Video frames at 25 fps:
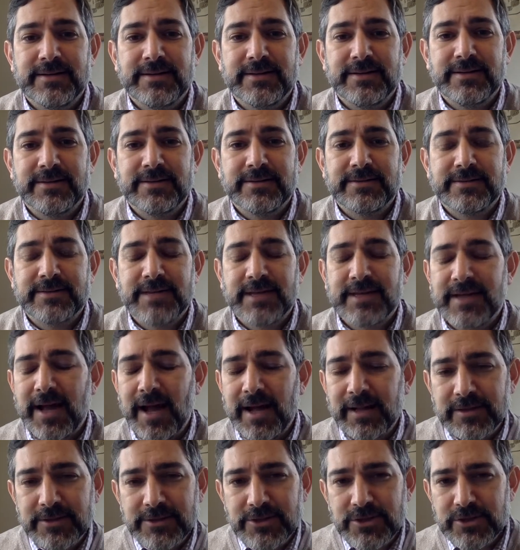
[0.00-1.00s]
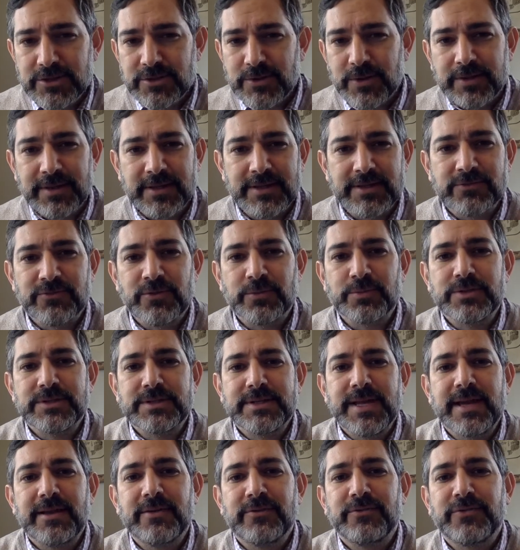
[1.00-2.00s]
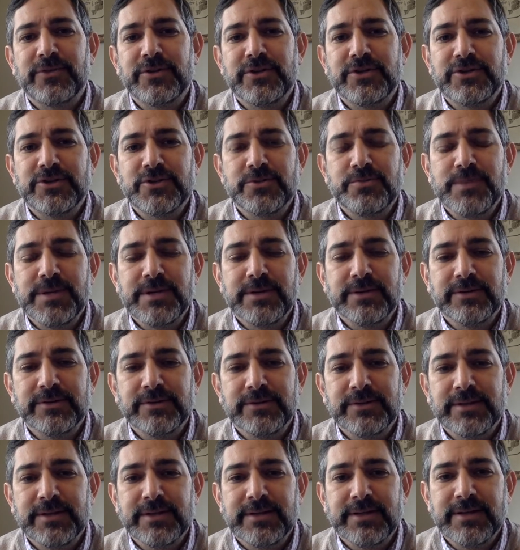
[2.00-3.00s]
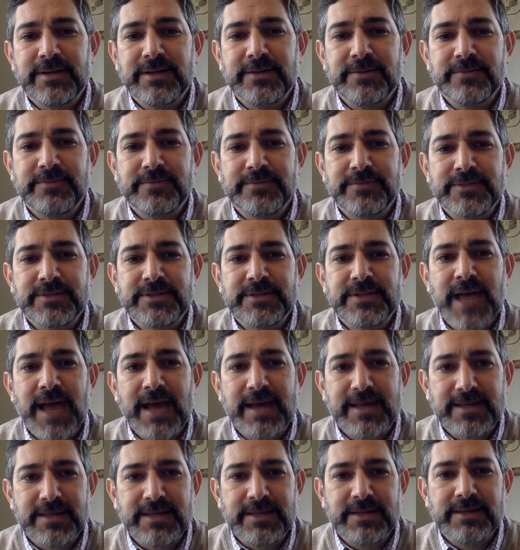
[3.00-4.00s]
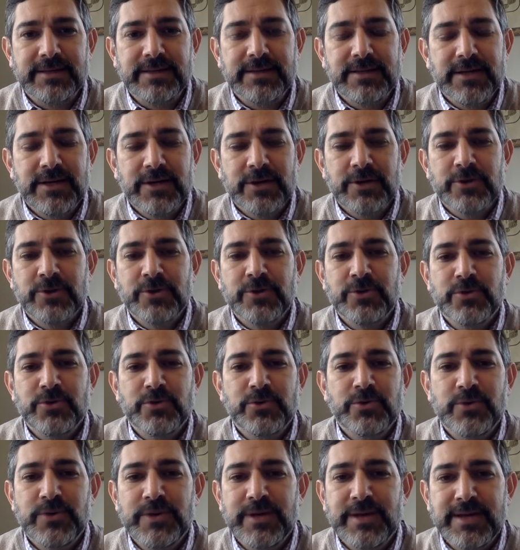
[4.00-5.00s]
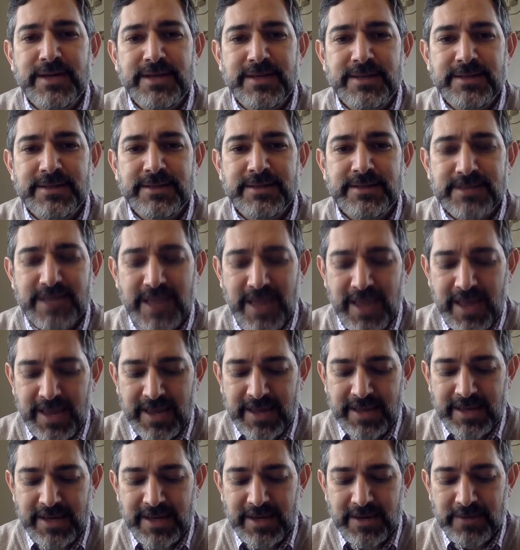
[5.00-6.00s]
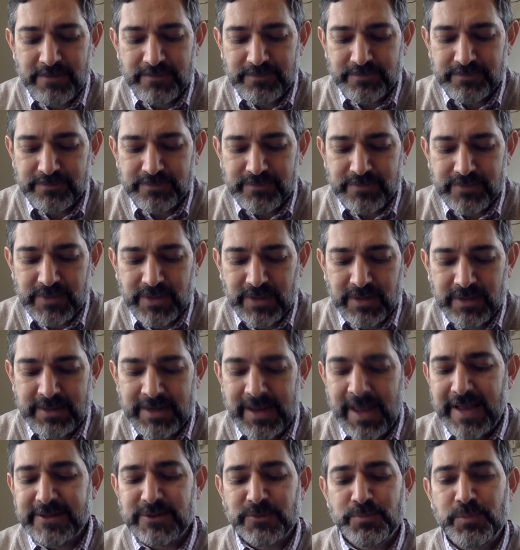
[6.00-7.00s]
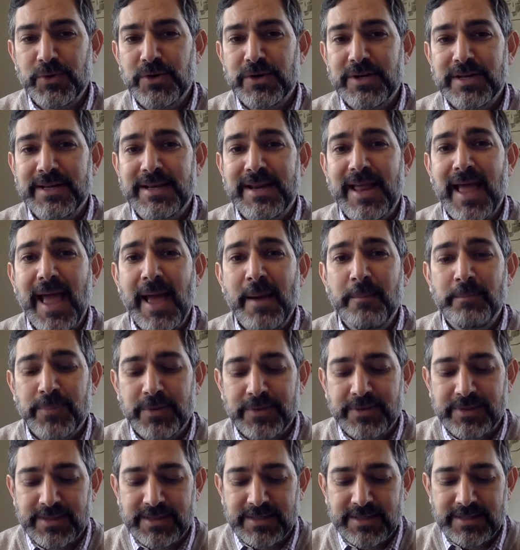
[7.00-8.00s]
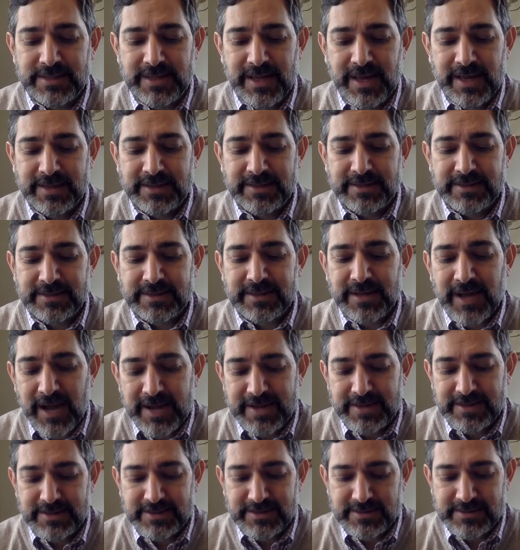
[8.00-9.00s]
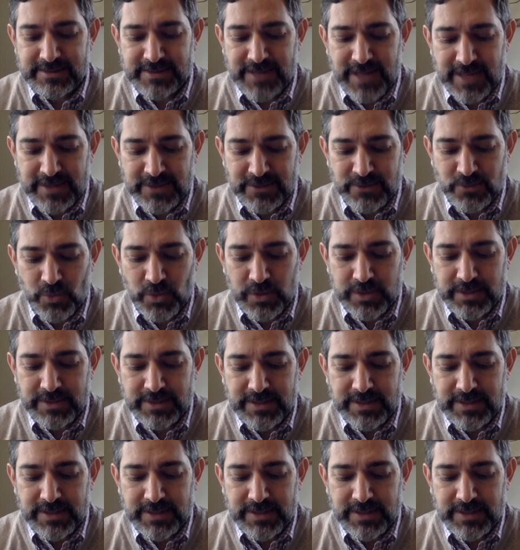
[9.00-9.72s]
psychologist, I think it's from Stanford, Jamil Zaki, who is an expert in empathy and kindness. That is what